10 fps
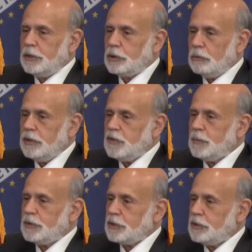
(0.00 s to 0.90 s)
choice
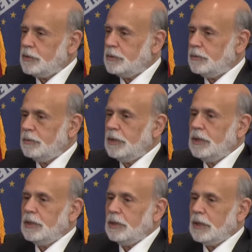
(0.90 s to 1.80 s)
but just to
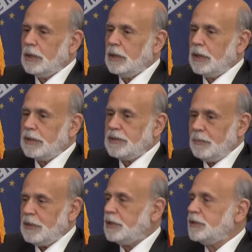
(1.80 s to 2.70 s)

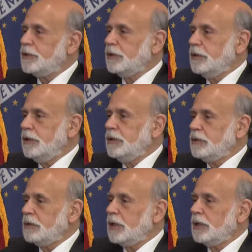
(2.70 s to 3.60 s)
accept that uncertainty
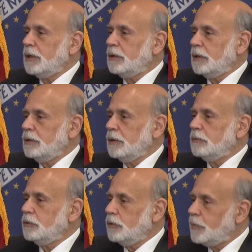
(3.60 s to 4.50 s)
and try and, you
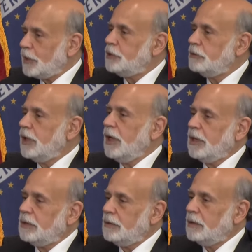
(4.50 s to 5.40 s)
know, do the best you
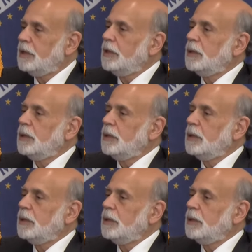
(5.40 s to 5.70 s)
can,